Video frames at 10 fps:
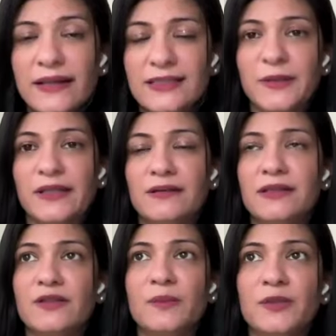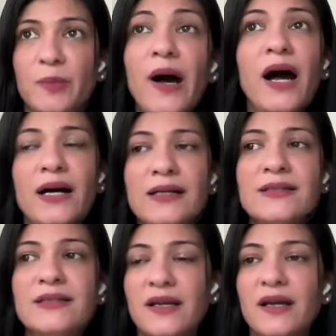an experience from the
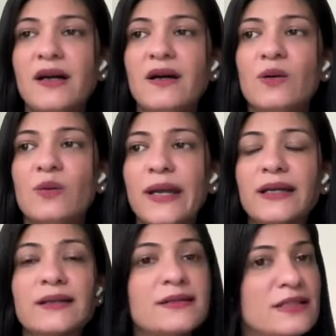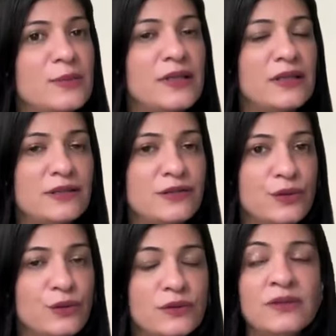past where a similar
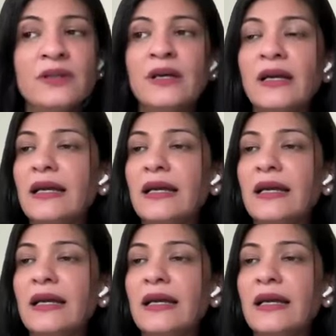tone